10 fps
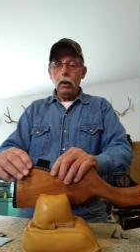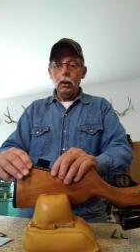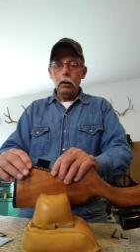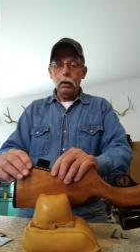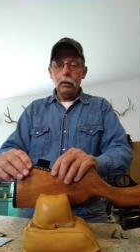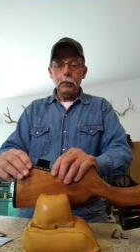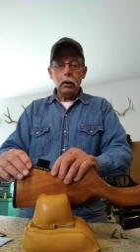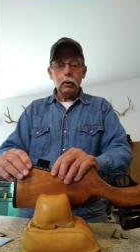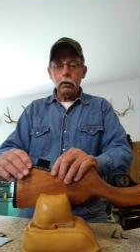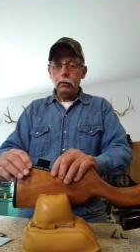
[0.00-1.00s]
Uh, I'm
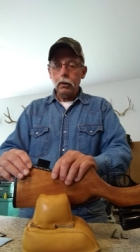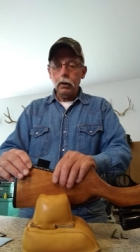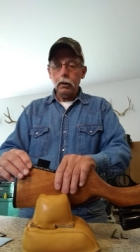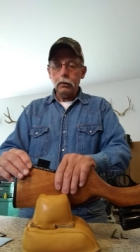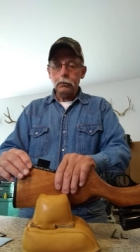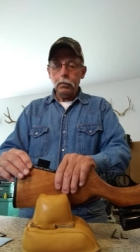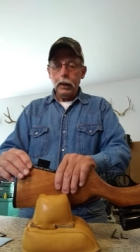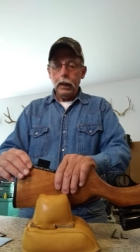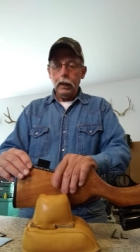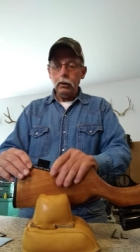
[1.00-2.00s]
not going to try to
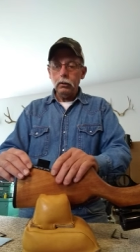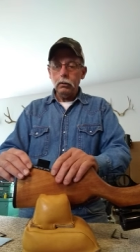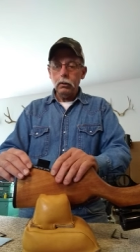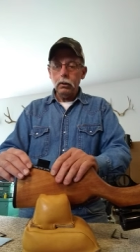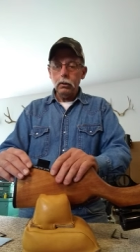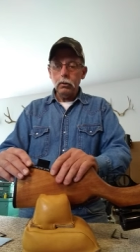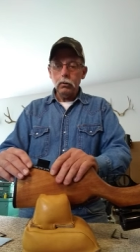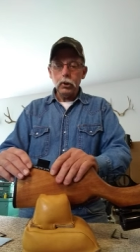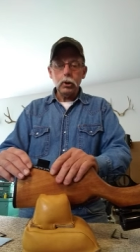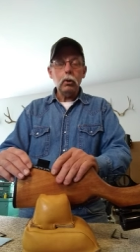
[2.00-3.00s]
explain to you
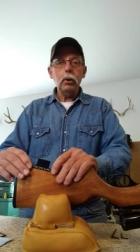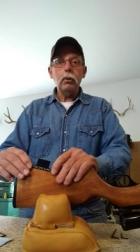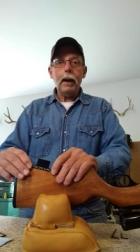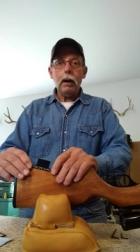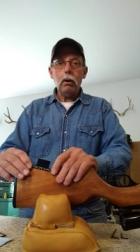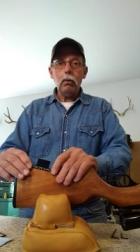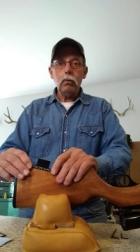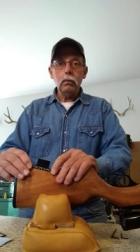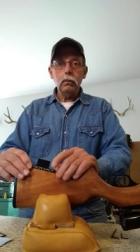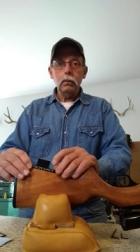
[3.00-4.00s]
or show you
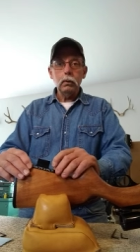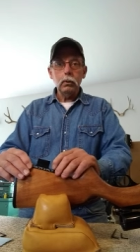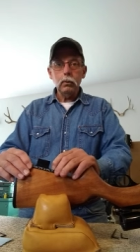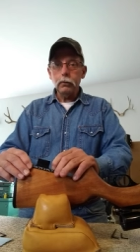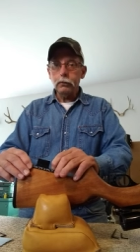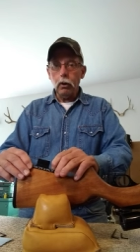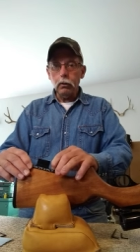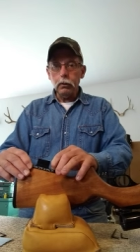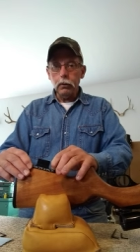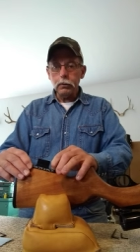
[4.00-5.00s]
how to
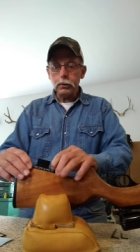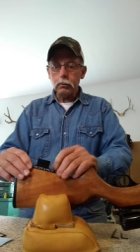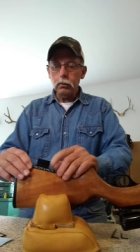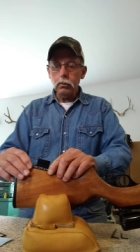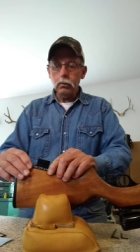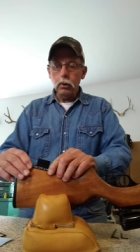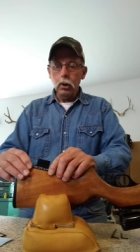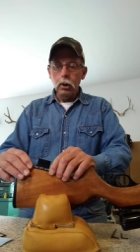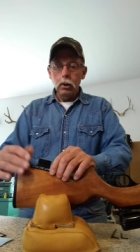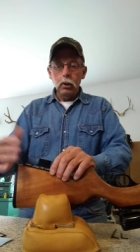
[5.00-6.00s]
install another screw
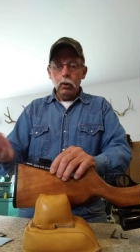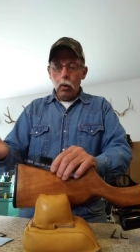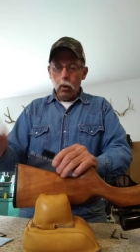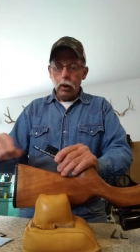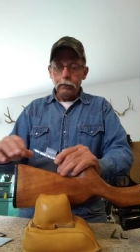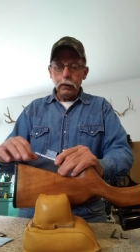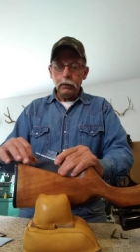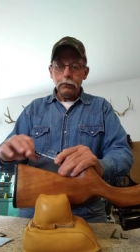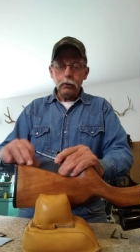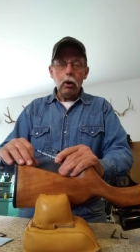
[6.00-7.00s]
or even
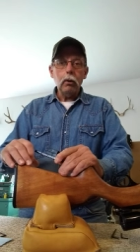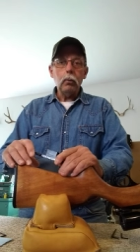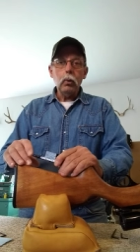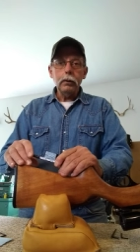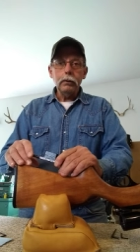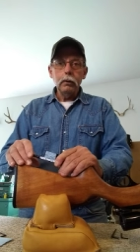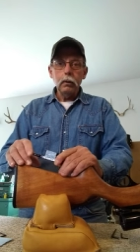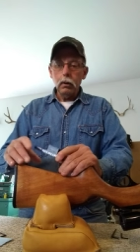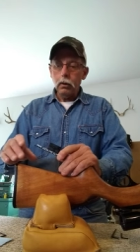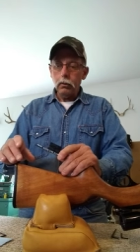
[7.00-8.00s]
install the wood
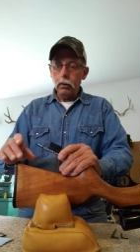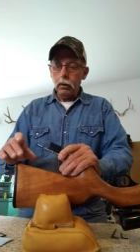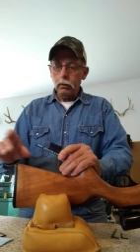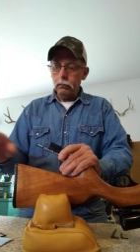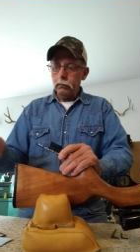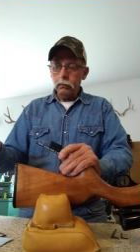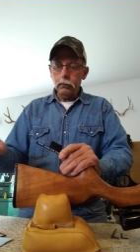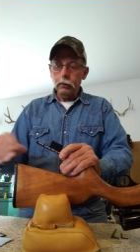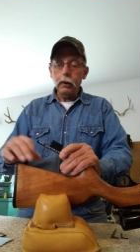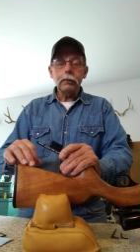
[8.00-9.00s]
or the
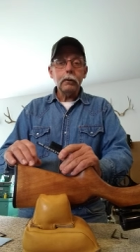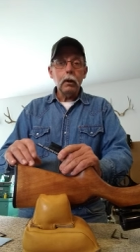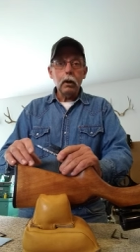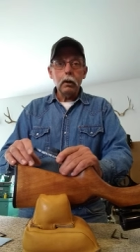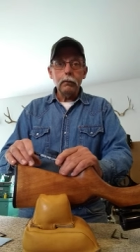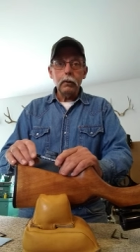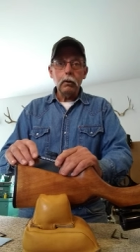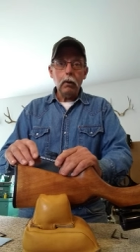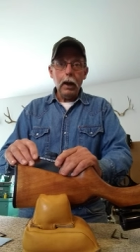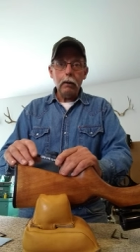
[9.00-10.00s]
sling stud if you
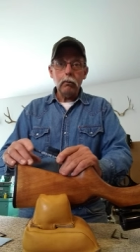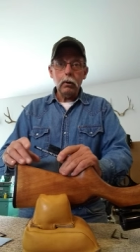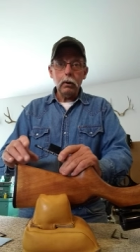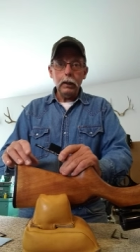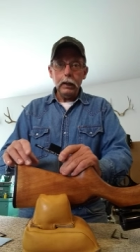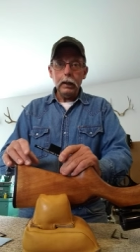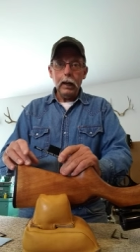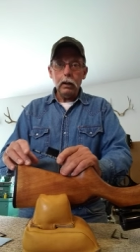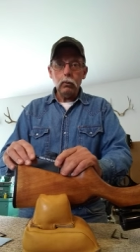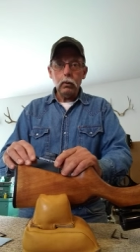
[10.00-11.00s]
don't have one and need to
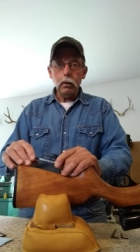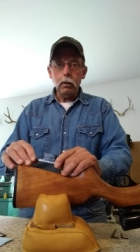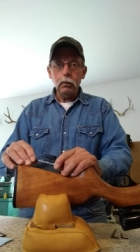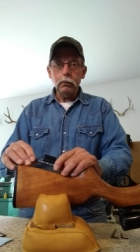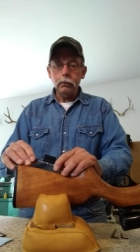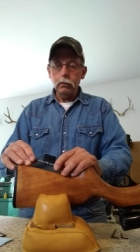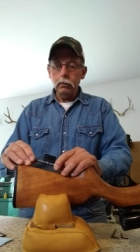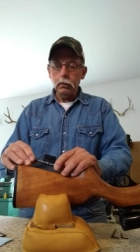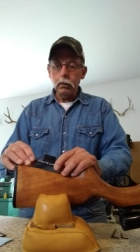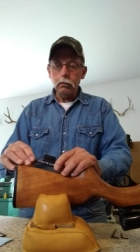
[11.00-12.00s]
add one of those
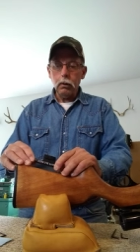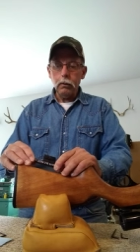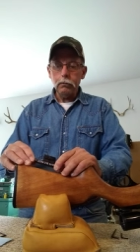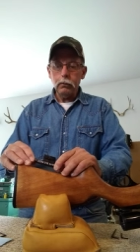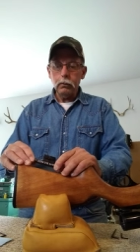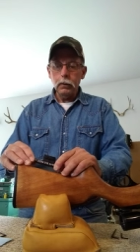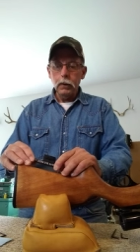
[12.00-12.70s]
to your rifle.